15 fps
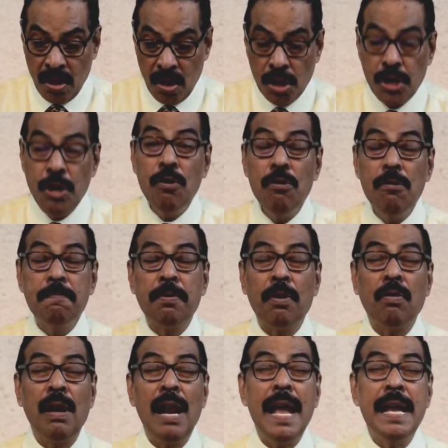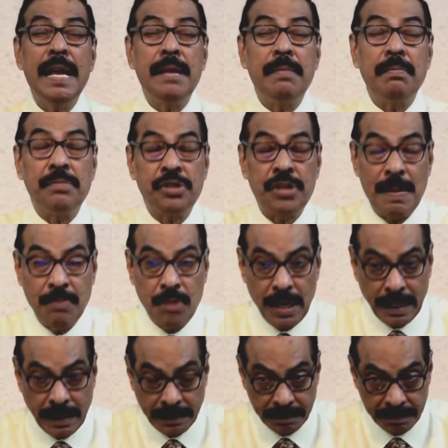you proclaim
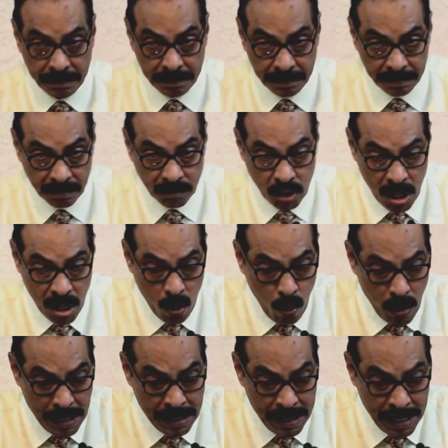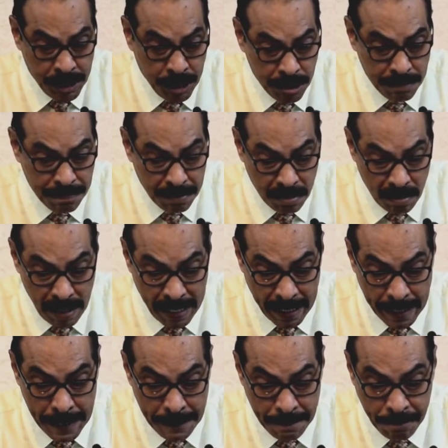something. What is that you
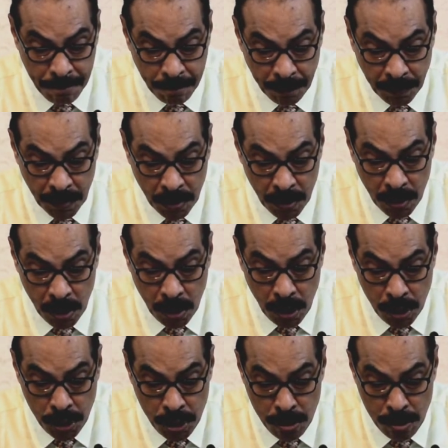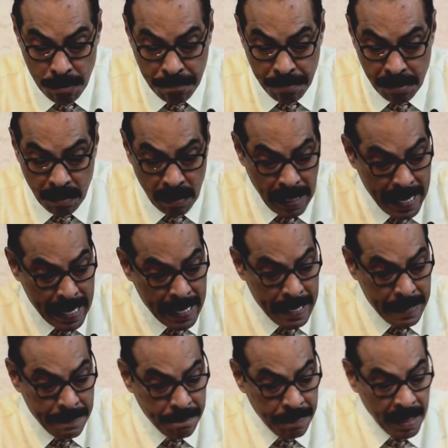proclaim? You
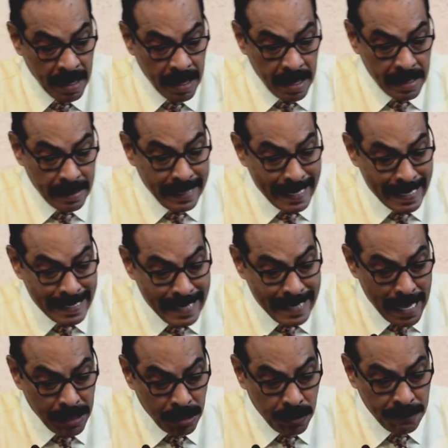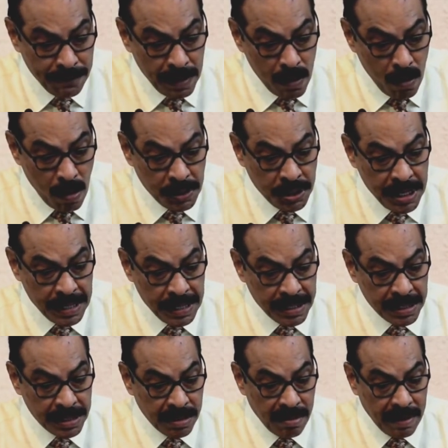proclaim the death of the Lord
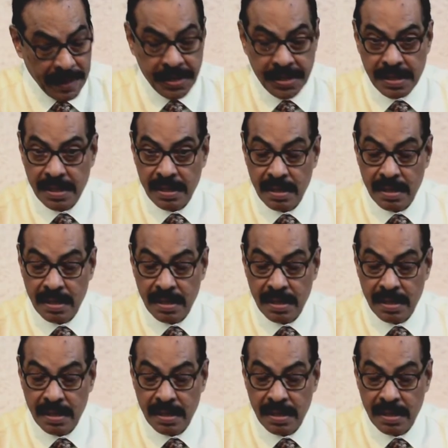Jesus Christ